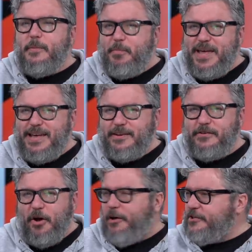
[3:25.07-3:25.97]
Pete
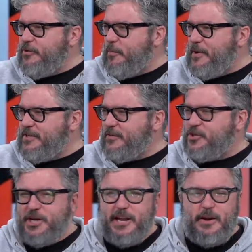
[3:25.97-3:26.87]
is also a piece of
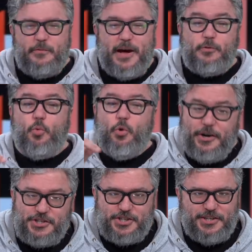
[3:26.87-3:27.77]
shit, and in fact,
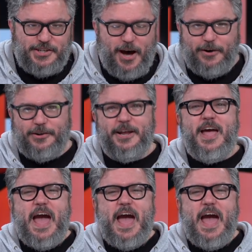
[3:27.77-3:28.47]
worse than Donald,